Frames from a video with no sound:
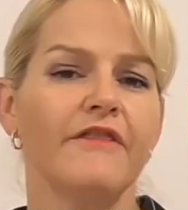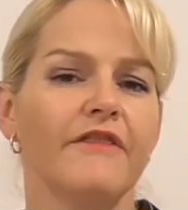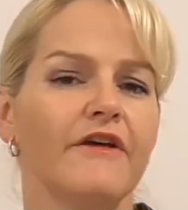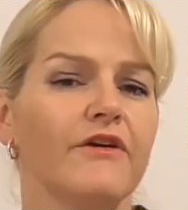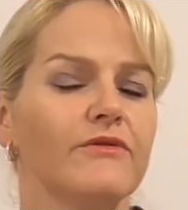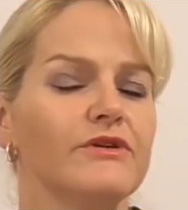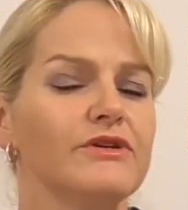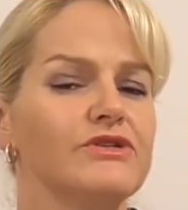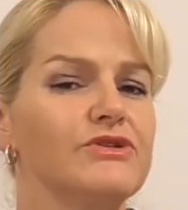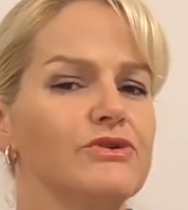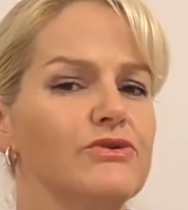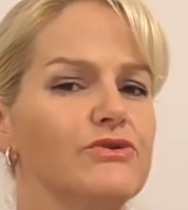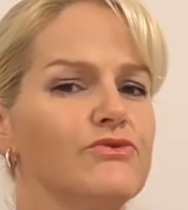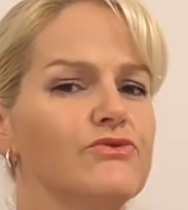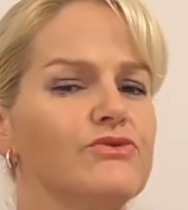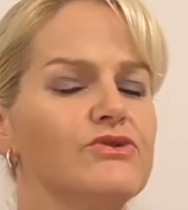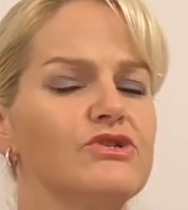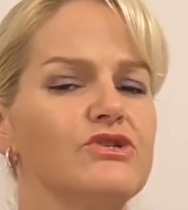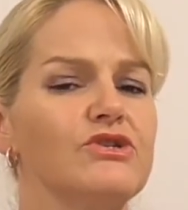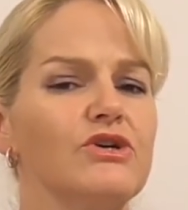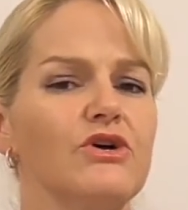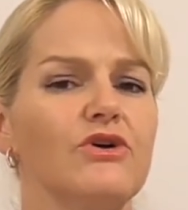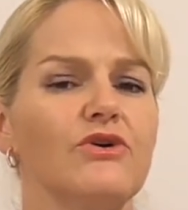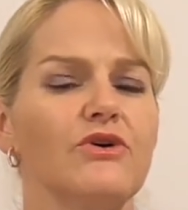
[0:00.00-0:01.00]
There is
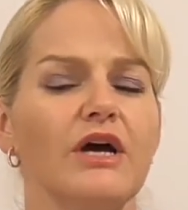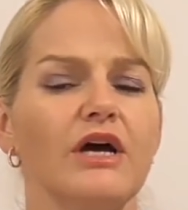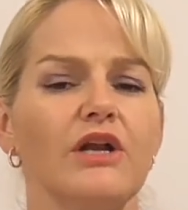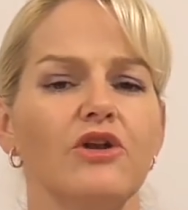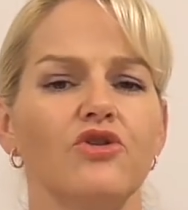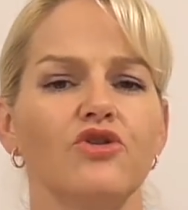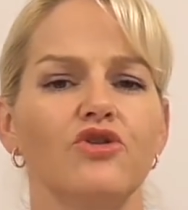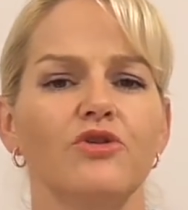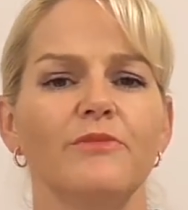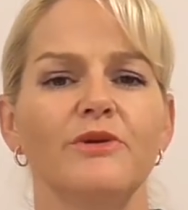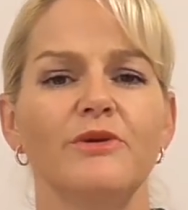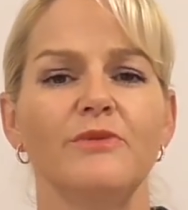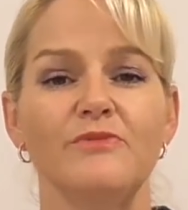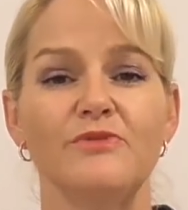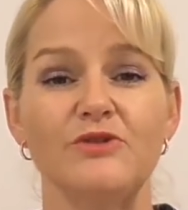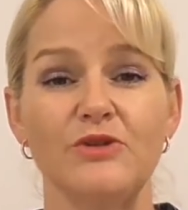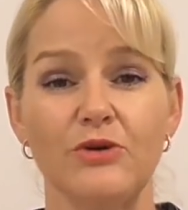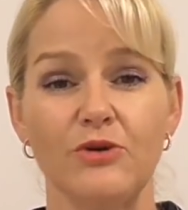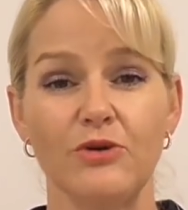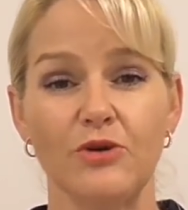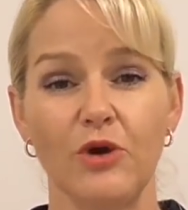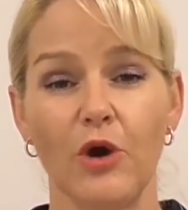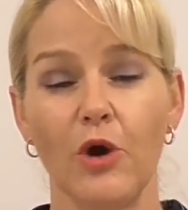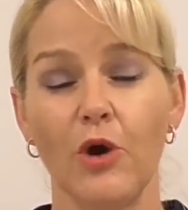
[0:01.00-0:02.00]
also aluminium
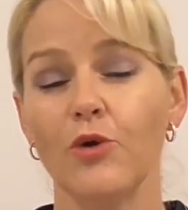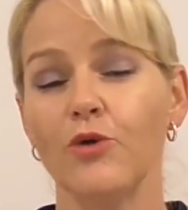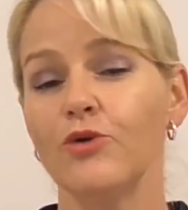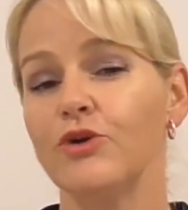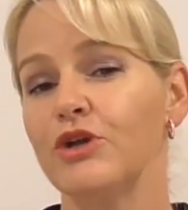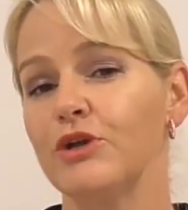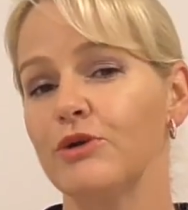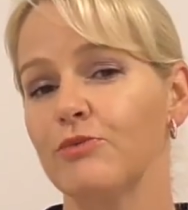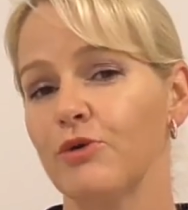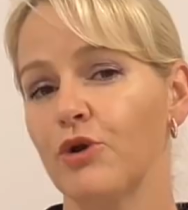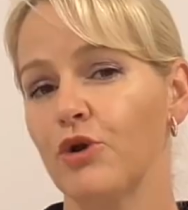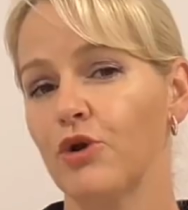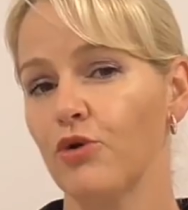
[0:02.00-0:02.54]
zirconium